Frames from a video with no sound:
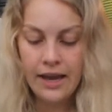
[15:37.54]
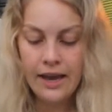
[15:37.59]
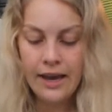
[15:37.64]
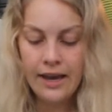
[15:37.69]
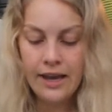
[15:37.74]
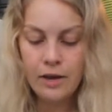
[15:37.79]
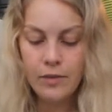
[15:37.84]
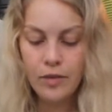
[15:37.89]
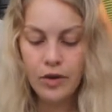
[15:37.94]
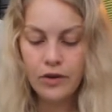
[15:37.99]

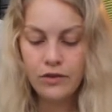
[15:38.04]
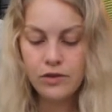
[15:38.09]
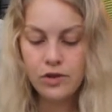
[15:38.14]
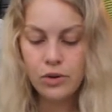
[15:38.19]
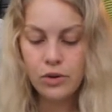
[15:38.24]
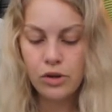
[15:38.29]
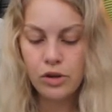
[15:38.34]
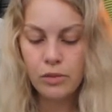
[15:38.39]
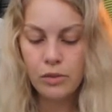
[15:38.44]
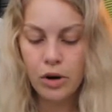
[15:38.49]
He moves
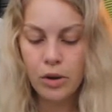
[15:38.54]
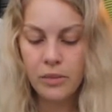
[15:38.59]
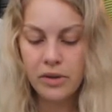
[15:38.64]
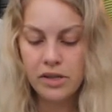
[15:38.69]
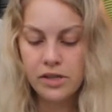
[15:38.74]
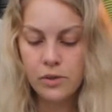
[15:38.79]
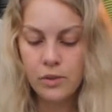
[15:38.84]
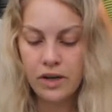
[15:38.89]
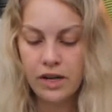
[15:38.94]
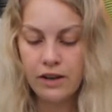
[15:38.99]
through the
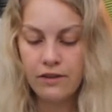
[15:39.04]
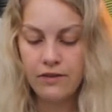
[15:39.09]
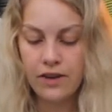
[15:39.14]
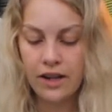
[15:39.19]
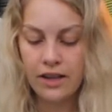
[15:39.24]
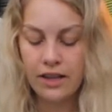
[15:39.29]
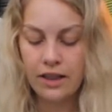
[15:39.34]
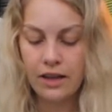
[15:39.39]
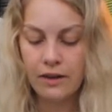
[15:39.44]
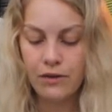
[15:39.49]
moments when he
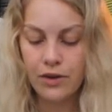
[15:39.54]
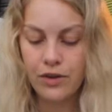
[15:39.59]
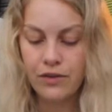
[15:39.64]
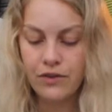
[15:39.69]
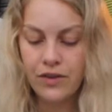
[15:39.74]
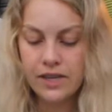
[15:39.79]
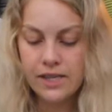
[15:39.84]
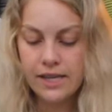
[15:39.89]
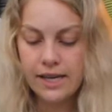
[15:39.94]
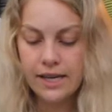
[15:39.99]
fell in love with
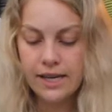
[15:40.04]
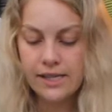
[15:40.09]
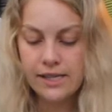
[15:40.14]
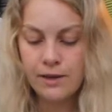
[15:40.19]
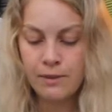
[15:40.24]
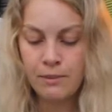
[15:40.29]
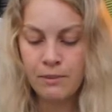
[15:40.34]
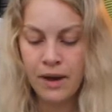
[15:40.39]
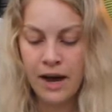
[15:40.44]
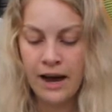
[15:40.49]
physics,
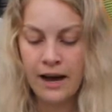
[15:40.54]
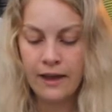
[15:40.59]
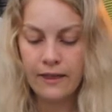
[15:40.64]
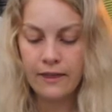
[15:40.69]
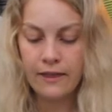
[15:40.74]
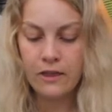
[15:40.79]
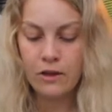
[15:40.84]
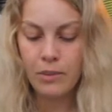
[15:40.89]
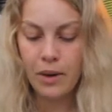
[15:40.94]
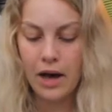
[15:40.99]
math,
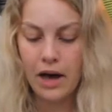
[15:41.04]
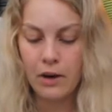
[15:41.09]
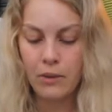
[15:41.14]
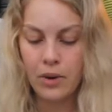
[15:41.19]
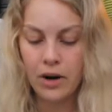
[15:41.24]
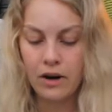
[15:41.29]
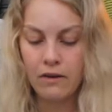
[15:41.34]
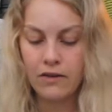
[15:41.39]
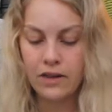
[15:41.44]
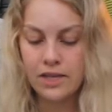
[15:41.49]
and the power
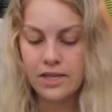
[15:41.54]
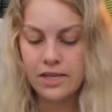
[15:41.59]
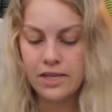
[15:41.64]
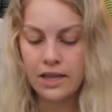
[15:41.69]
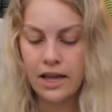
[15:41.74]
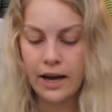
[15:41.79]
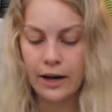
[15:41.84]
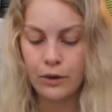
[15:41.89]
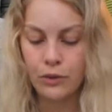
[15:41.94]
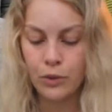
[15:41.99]
of the
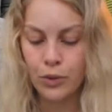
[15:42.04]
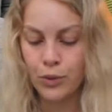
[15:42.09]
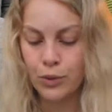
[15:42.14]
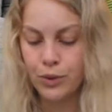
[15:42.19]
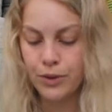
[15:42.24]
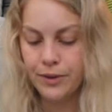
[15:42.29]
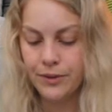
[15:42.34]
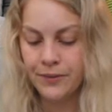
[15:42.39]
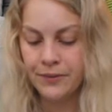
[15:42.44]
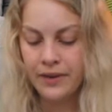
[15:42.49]
slide
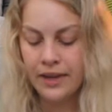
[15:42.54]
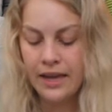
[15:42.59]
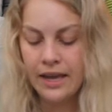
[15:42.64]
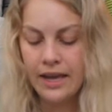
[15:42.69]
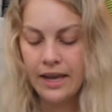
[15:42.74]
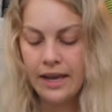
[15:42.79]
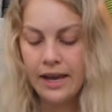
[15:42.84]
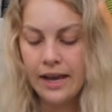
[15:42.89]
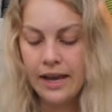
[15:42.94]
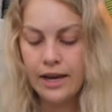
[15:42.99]
rule.
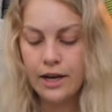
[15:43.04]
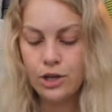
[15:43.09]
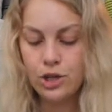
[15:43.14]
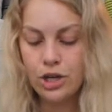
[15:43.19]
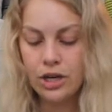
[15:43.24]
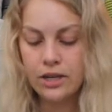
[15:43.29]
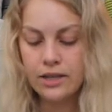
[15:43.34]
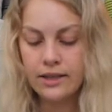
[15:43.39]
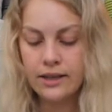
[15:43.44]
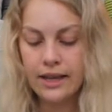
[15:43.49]
He
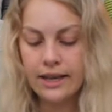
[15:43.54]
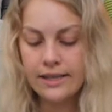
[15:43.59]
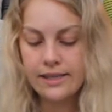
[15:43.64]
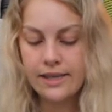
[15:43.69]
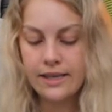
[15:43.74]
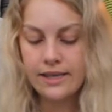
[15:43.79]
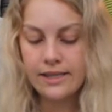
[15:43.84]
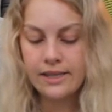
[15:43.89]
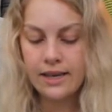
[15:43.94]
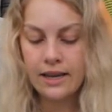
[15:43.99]
shares
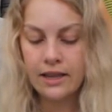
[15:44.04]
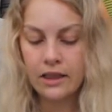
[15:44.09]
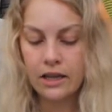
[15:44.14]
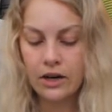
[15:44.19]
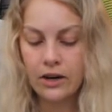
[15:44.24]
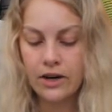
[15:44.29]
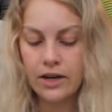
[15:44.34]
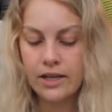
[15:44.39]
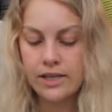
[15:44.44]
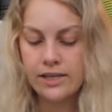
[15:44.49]
lessons he
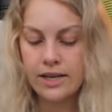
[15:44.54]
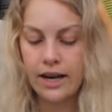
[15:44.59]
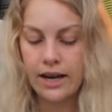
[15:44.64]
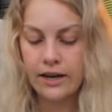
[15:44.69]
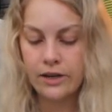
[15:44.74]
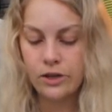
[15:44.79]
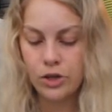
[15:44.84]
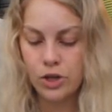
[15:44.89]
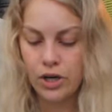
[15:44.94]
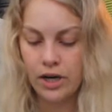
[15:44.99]
learned as an
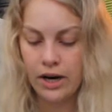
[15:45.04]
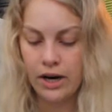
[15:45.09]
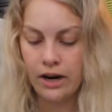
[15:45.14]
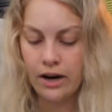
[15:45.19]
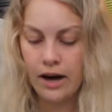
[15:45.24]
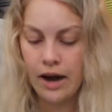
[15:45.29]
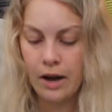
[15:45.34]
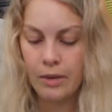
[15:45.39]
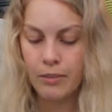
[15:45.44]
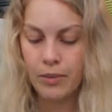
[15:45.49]
engineer
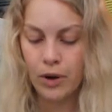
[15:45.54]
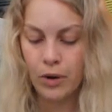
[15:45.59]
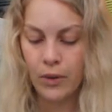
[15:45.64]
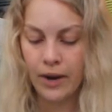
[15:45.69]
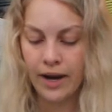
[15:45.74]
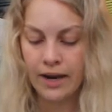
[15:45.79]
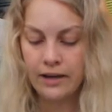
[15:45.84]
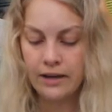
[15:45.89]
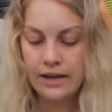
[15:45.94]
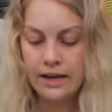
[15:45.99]
at
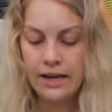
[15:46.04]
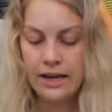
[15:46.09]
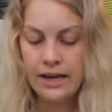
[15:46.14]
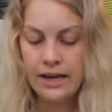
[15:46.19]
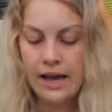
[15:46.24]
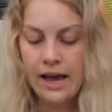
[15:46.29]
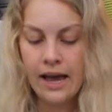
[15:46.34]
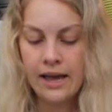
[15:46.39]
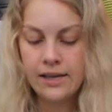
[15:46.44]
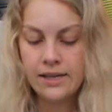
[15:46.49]
Boeing
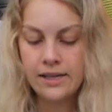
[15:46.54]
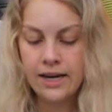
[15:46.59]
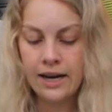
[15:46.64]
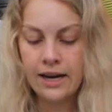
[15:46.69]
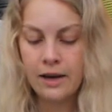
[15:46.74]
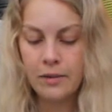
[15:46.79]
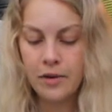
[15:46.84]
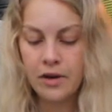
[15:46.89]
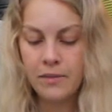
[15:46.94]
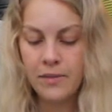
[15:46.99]
a
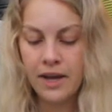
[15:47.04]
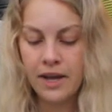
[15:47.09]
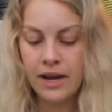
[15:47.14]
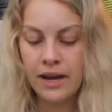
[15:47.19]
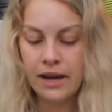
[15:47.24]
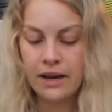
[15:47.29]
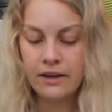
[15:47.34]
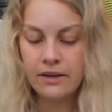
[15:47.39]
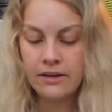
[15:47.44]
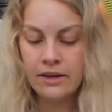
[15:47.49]
stand-up
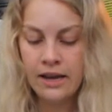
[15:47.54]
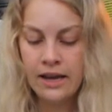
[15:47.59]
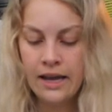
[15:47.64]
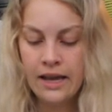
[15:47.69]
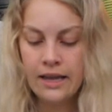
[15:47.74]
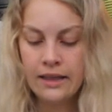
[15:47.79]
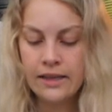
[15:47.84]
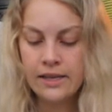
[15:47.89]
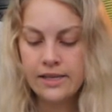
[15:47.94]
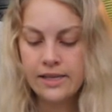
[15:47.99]
comedian,
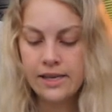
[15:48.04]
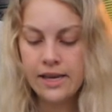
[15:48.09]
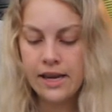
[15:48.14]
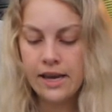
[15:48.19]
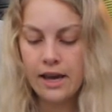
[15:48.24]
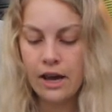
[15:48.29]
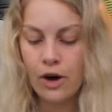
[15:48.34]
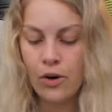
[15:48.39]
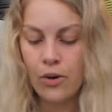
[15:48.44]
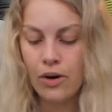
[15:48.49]
the
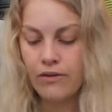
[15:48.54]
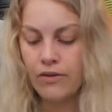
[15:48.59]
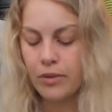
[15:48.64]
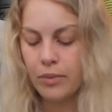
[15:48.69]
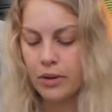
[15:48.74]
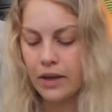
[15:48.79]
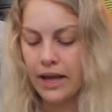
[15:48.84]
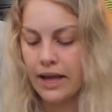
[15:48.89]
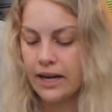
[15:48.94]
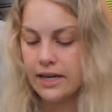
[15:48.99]
CEO of the
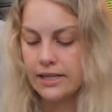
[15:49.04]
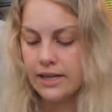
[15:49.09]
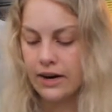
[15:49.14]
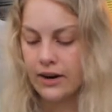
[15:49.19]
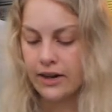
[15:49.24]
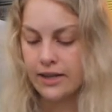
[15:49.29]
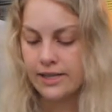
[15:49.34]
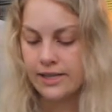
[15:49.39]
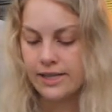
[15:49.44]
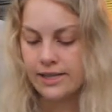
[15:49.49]

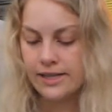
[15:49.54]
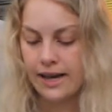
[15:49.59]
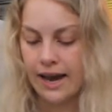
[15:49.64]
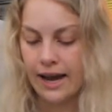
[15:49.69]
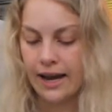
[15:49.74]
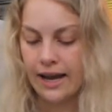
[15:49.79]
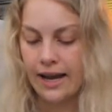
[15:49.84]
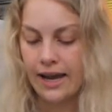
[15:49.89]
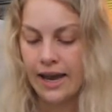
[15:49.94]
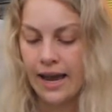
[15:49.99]
Planetary
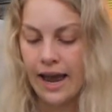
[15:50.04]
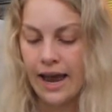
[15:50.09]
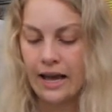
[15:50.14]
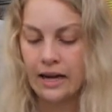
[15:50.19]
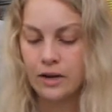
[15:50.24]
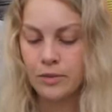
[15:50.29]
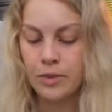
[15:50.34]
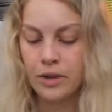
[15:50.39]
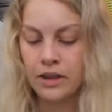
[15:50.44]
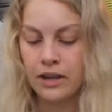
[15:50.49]
Society, and
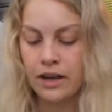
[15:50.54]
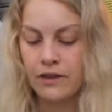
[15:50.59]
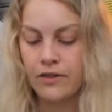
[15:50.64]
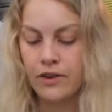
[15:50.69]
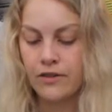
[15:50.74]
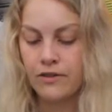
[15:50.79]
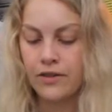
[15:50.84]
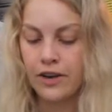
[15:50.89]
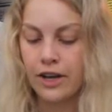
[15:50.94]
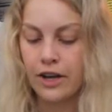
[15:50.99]
a
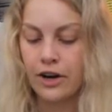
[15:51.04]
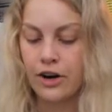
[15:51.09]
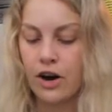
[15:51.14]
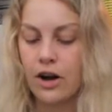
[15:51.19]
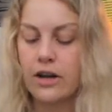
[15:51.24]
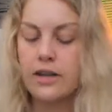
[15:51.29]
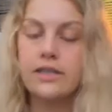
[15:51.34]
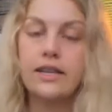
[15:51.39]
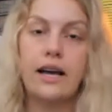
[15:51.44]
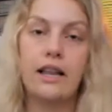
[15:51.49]
beloved figure
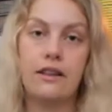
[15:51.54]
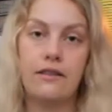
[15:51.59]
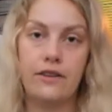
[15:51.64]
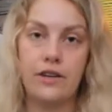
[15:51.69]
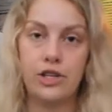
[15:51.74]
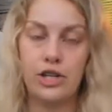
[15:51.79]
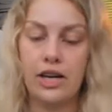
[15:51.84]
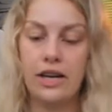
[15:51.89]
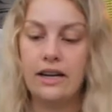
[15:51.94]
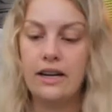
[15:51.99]
on
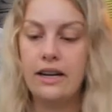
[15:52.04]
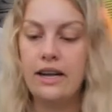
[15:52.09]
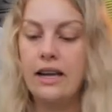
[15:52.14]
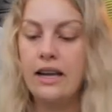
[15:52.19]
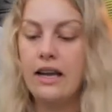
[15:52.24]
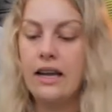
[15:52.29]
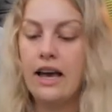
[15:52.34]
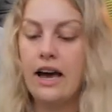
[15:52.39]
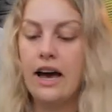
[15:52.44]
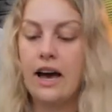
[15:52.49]
television.
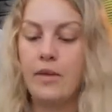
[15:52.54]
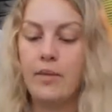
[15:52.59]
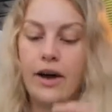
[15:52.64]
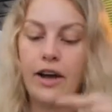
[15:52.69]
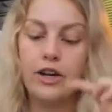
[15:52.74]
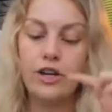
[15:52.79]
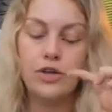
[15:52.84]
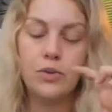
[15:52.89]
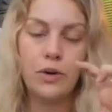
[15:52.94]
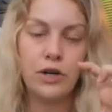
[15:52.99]
Um, I
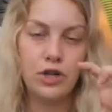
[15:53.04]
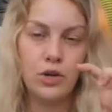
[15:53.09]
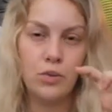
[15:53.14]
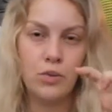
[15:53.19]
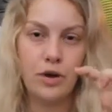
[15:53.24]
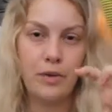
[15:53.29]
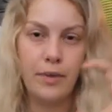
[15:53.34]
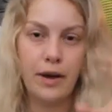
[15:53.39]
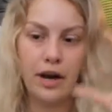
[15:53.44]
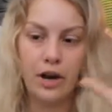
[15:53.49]
just read you
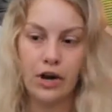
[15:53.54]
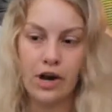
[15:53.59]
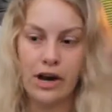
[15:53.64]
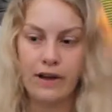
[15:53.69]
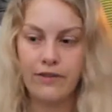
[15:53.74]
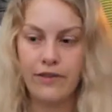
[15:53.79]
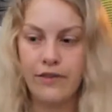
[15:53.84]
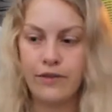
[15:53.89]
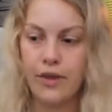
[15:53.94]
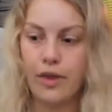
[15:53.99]
one
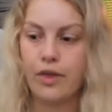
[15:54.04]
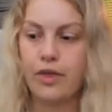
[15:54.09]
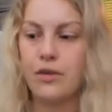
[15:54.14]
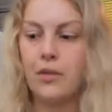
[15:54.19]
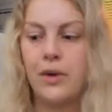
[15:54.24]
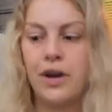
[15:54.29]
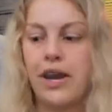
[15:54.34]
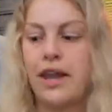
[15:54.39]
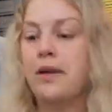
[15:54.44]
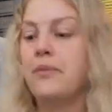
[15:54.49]
paragraph of the
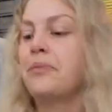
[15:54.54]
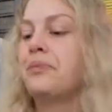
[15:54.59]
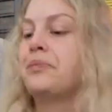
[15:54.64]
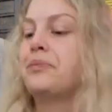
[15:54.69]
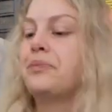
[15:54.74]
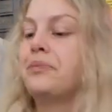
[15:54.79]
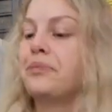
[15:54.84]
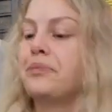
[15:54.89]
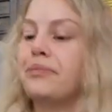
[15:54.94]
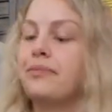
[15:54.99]
three
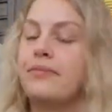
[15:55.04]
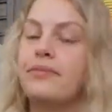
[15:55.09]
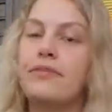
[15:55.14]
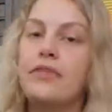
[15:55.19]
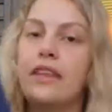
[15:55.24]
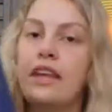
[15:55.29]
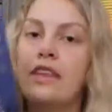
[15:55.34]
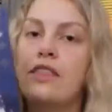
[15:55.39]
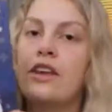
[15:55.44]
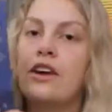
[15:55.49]

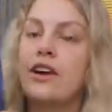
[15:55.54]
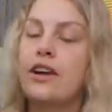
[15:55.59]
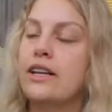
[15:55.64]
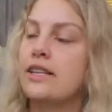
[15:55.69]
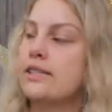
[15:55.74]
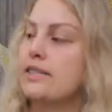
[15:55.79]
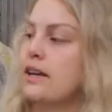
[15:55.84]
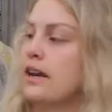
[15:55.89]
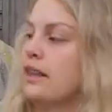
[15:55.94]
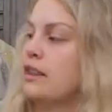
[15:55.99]
that are
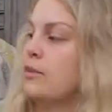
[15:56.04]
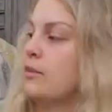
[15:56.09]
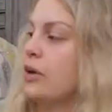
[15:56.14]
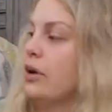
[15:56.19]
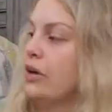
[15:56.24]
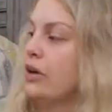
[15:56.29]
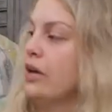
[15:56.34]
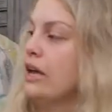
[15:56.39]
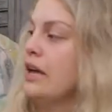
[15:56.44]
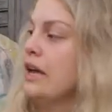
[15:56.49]
inside the
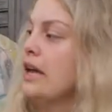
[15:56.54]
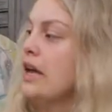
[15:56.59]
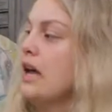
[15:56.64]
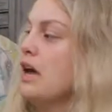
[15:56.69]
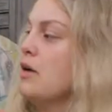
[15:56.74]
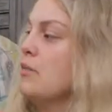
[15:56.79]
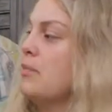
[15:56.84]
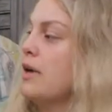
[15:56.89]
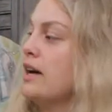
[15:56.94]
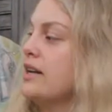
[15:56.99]
book,
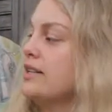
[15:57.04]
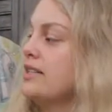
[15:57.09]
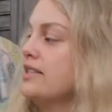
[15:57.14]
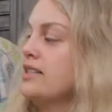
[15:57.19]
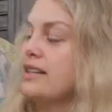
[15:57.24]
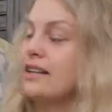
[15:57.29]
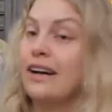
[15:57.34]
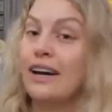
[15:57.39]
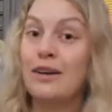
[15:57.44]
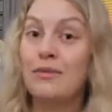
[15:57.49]
but
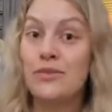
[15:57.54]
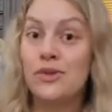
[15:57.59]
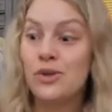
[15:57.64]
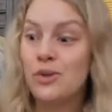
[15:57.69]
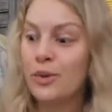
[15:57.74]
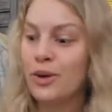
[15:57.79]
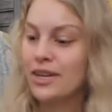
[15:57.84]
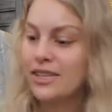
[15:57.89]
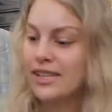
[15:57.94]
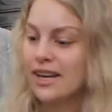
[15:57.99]
I'm
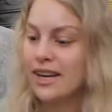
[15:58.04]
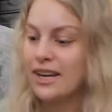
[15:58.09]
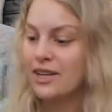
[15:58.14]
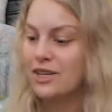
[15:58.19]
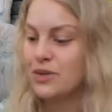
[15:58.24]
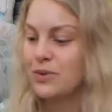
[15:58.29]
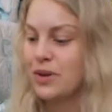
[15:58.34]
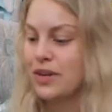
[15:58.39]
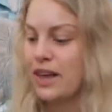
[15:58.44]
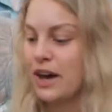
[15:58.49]
super excited
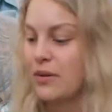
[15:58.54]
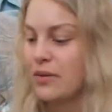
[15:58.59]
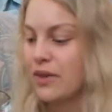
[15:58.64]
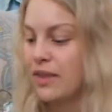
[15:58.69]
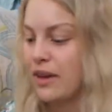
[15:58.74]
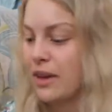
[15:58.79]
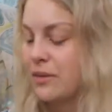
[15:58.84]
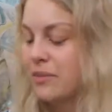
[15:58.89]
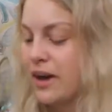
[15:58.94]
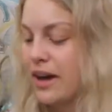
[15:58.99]
to read that with
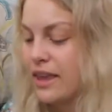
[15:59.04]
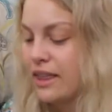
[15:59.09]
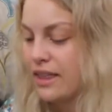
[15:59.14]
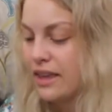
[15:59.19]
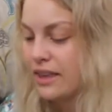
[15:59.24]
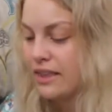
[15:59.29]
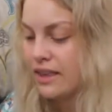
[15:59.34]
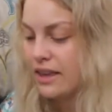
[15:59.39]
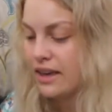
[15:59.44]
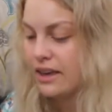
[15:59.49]
him. I
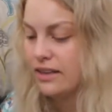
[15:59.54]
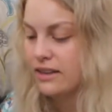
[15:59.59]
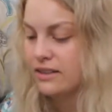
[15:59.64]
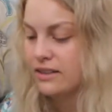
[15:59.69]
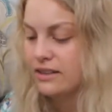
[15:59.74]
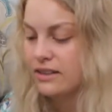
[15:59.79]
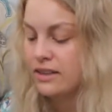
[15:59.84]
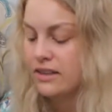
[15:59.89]
think that